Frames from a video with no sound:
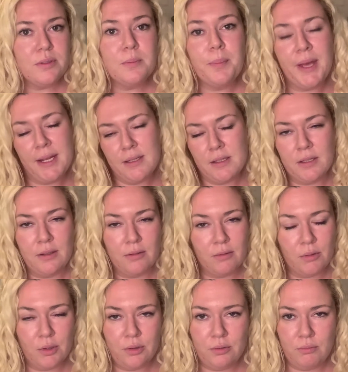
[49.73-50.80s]
depending
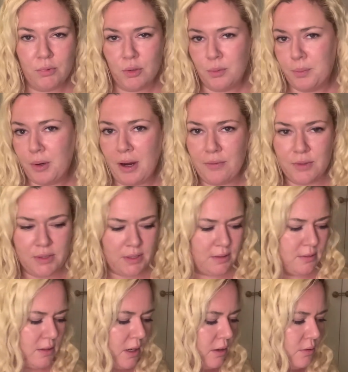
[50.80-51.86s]
on your
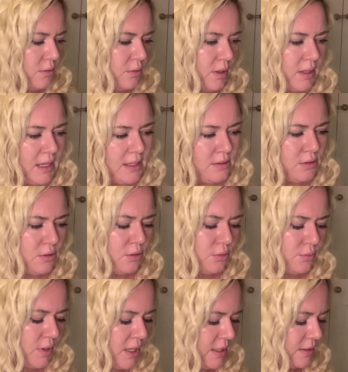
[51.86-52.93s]
preferences and how, I guess, you're
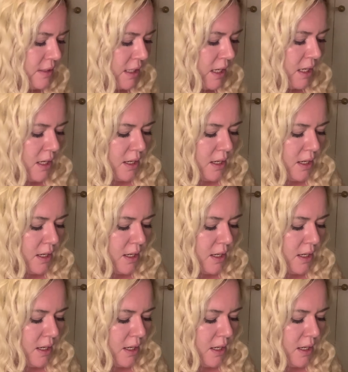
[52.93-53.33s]
raised.